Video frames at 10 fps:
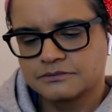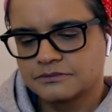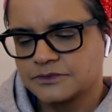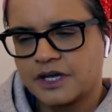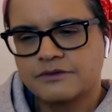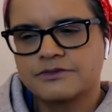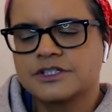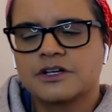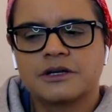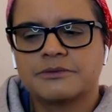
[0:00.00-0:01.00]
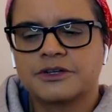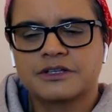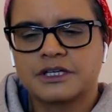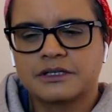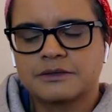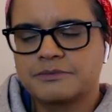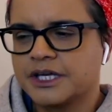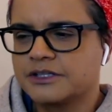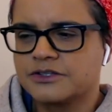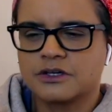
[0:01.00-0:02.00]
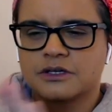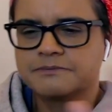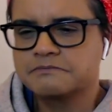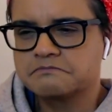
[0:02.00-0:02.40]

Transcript: Every time I think, Peter, whose is